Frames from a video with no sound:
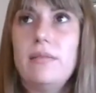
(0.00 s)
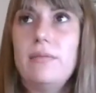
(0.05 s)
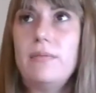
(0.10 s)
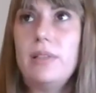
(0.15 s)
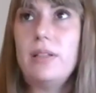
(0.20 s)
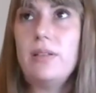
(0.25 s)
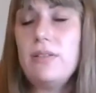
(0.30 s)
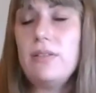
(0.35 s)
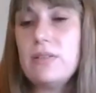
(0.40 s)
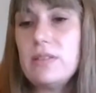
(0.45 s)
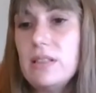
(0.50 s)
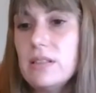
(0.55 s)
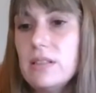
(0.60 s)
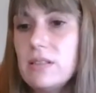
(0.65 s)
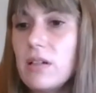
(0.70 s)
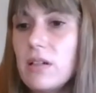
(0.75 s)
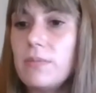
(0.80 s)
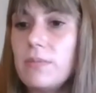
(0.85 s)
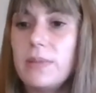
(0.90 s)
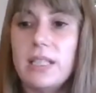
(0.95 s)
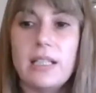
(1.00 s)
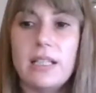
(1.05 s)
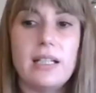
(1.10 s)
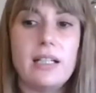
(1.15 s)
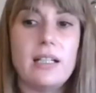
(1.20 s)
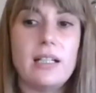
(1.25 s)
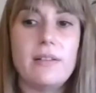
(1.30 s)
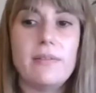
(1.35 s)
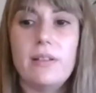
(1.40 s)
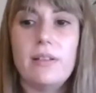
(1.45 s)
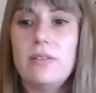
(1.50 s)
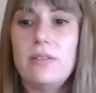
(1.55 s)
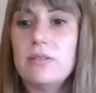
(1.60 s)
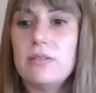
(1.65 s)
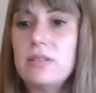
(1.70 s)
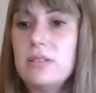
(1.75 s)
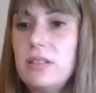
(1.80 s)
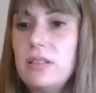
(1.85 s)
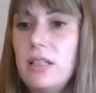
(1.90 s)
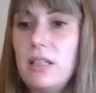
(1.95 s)
reduce insomnia,
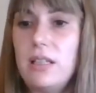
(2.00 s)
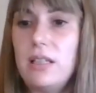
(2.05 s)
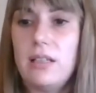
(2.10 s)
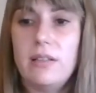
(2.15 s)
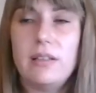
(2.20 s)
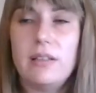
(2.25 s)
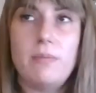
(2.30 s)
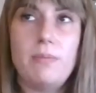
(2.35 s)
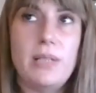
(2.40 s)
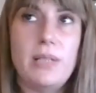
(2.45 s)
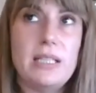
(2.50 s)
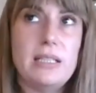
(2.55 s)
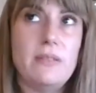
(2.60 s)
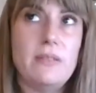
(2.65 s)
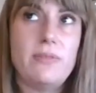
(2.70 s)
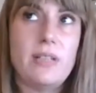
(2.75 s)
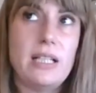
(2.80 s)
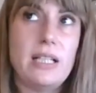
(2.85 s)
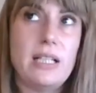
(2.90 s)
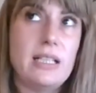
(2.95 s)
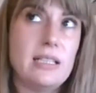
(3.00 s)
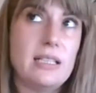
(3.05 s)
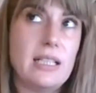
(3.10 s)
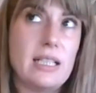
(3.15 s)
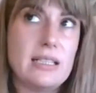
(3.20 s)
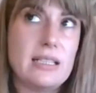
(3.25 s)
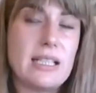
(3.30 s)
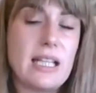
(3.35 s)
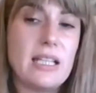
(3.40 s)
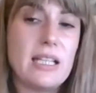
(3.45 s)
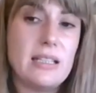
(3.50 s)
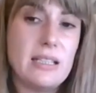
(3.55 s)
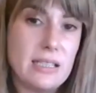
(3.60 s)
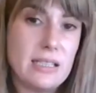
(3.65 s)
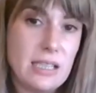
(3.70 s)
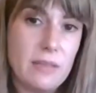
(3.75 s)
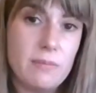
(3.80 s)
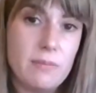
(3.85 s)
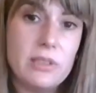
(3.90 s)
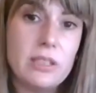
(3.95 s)
reduce depressive and anxiety
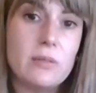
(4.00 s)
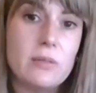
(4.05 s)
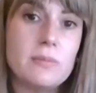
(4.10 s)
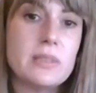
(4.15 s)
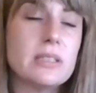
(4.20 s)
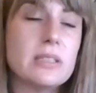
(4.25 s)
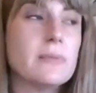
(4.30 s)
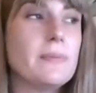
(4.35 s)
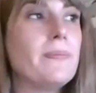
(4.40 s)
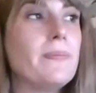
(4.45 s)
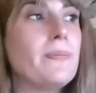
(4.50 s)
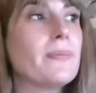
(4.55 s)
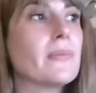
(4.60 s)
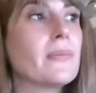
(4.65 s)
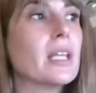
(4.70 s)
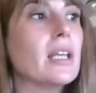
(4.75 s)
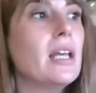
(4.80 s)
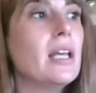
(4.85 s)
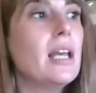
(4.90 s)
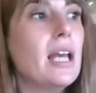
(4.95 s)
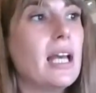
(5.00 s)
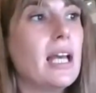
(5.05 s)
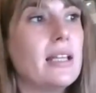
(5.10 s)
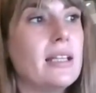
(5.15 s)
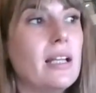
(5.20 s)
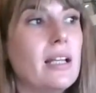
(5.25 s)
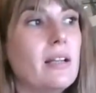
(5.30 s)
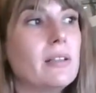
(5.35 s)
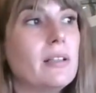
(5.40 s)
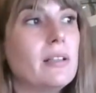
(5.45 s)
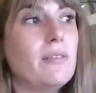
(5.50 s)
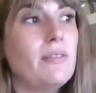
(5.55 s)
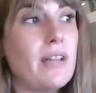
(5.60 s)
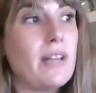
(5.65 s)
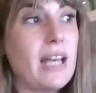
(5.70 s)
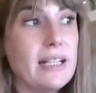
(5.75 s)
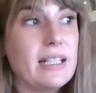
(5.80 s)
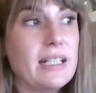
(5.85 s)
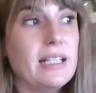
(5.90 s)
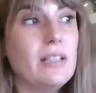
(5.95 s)
symptoms. And then
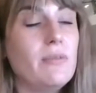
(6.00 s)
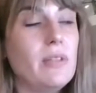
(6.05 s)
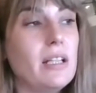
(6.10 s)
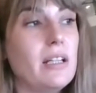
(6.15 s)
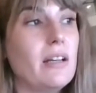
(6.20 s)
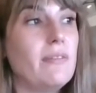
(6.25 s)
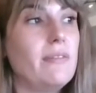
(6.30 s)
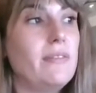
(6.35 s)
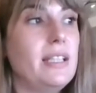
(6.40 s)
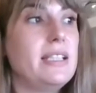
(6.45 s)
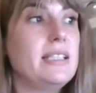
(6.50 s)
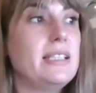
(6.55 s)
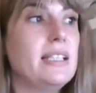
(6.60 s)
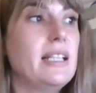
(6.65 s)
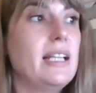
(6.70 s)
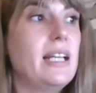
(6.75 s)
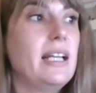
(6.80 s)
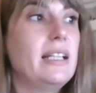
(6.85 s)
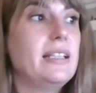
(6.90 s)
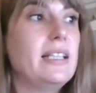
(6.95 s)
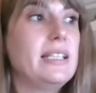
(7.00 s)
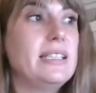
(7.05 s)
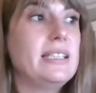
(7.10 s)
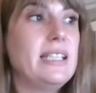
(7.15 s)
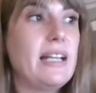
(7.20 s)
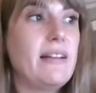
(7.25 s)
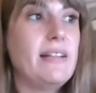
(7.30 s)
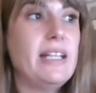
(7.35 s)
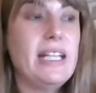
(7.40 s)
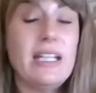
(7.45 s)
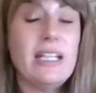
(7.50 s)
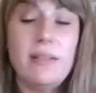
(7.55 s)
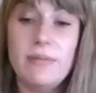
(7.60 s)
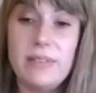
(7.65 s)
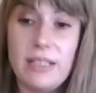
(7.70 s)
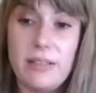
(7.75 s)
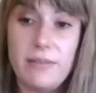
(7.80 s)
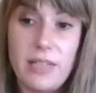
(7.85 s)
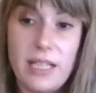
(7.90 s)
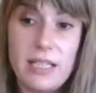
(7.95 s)
finally, we have this tertiary
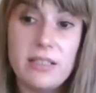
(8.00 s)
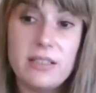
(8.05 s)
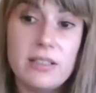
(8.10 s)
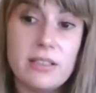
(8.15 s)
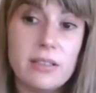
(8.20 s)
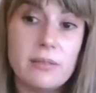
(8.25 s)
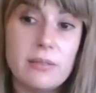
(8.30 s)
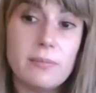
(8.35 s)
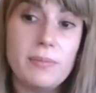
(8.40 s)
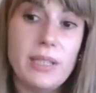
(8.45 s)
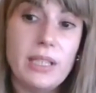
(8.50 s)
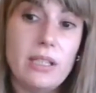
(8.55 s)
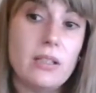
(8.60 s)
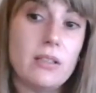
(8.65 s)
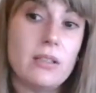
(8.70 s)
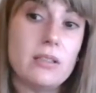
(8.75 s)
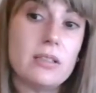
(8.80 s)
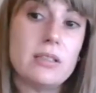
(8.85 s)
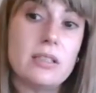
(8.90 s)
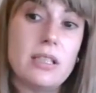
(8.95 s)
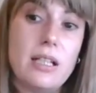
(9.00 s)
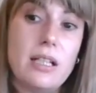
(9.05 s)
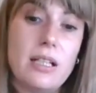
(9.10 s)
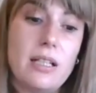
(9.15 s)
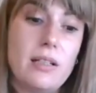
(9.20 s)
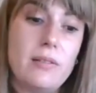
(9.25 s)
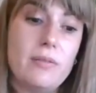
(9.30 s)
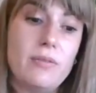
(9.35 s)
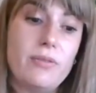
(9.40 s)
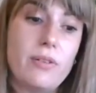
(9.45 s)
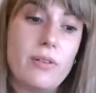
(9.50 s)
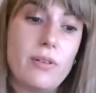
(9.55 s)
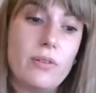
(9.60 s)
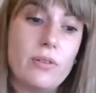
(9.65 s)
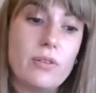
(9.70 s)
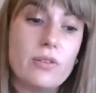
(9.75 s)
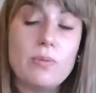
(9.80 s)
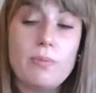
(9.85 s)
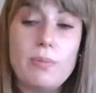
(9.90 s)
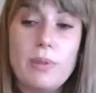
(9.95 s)
intervention because for
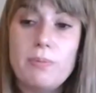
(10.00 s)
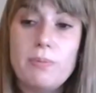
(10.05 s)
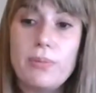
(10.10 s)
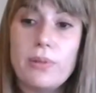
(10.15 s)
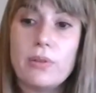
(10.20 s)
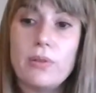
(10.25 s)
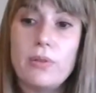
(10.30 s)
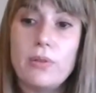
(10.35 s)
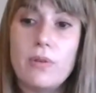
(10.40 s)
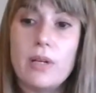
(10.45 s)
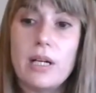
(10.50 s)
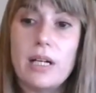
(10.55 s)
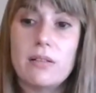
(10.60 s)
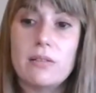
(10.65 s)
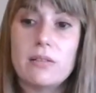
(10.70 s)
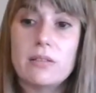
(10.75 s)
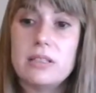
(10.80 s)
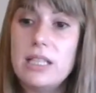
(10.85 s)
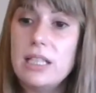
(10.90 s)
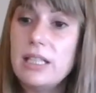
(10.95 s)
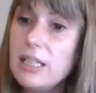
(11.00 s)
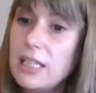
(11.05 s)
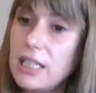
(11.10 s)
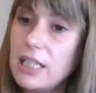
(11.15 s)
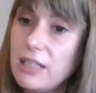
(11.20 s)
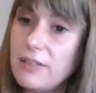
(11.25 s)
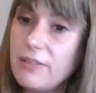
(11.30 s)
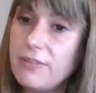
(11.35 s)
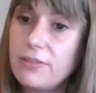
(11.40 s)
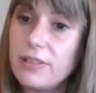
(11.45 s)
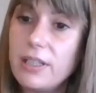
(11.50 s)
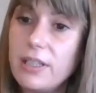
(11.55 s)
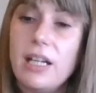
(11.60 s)
those people who are on sick leave